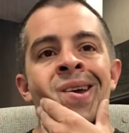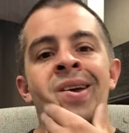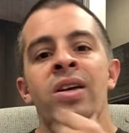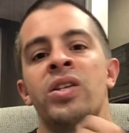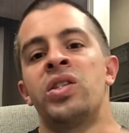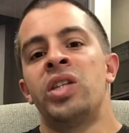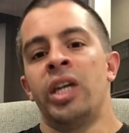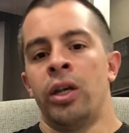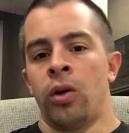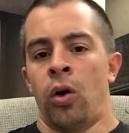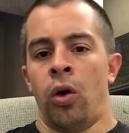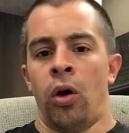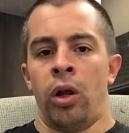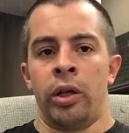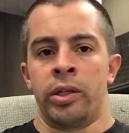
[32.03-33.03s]
Seton
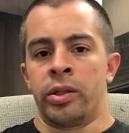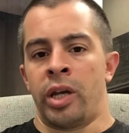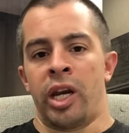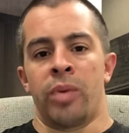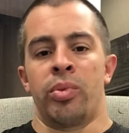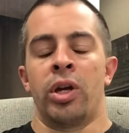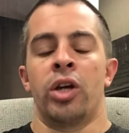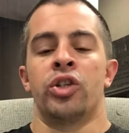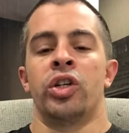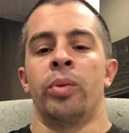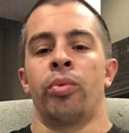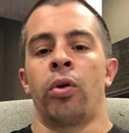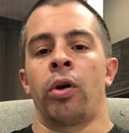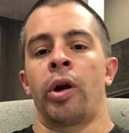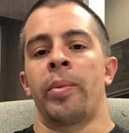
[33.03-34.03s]
Hall, as any PhD
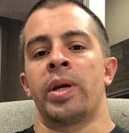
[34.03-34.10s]
program,